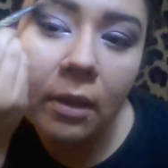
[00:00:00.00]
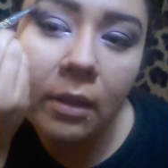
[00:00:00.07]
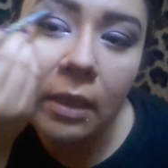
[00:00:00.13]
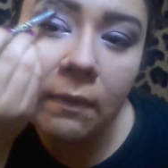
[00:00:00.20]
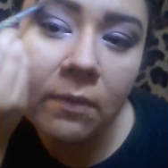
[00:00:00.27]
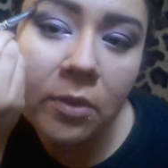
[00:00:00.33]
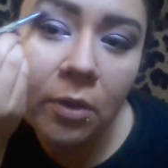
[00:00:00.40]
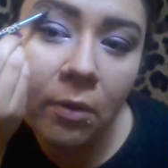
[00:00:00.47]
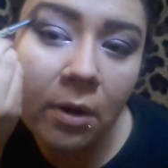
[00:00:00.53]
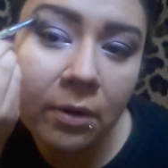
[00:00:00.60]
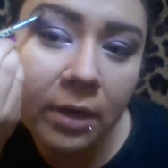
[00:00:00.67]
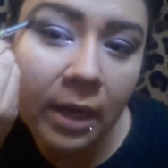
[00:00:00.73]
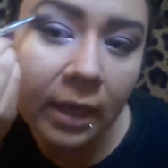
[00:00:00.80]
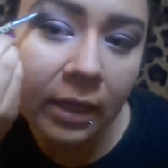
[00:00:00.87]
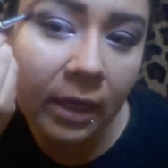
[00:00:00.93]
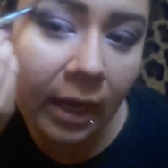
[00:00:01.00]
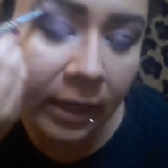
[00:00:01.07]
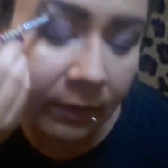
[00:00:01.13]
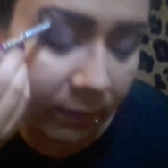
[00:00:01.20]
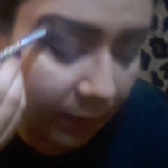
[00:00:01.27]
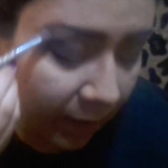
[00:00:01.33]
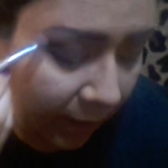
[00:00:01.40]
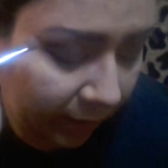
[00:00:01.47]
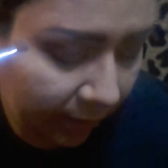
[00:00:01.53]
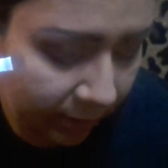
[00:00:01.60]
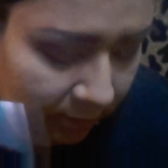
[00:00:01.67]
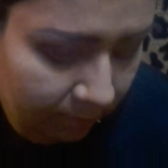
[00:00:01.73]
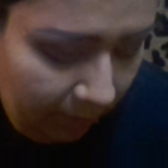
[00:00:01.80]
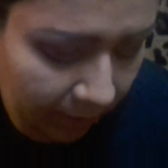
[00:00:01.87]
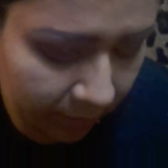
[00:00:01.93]
Even though I already had kind of highlighted
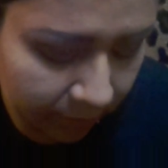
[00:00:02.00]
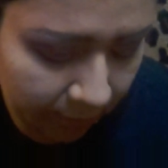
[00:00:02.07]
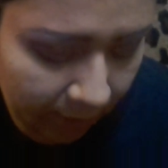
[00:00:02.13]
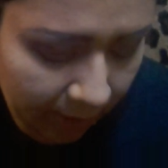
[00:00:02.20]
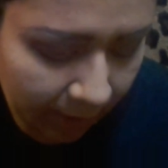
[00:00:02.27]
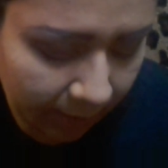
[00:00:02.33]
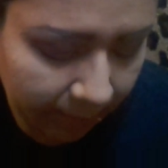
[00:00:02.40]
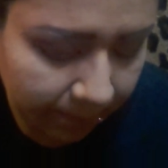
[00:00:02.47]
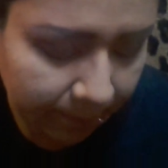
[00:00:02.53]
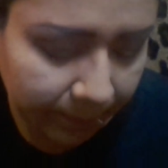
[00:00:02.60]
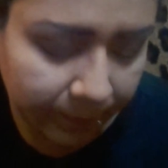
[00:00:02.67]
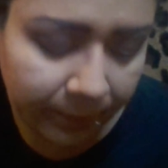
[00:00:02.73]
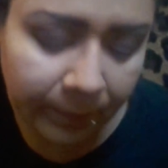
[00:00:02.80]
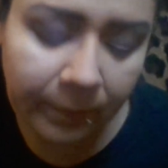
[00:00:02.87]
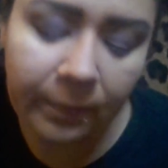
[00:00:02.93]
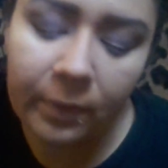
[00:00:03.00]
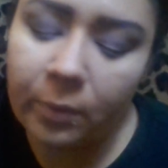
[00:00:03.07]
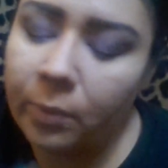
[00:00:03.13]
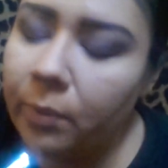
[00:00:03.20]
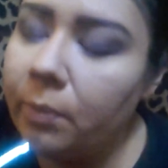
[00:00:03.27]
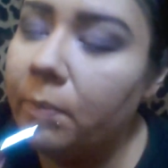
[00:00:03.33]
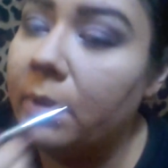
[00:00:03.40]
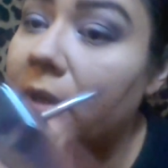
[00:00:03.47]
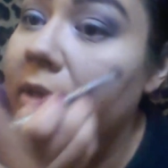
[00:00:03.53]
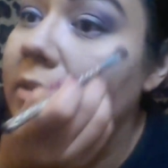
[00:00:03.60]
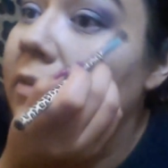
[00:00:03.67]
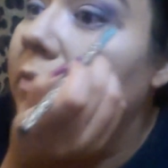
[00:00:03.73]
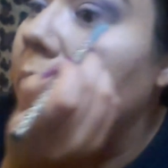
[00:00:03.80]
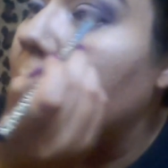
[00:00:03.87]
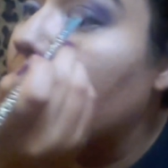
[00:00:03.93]
my under eye because
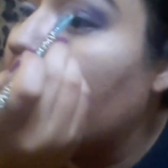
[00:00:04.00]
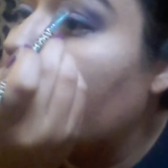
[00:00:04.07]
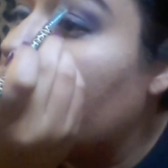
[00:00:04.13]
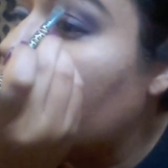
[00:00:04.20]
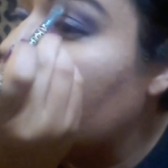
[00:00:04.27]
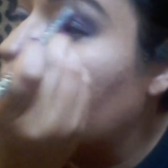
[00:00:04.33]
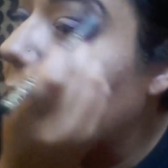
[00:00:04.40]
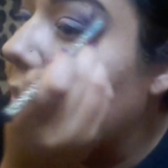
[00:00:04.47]
of the brow,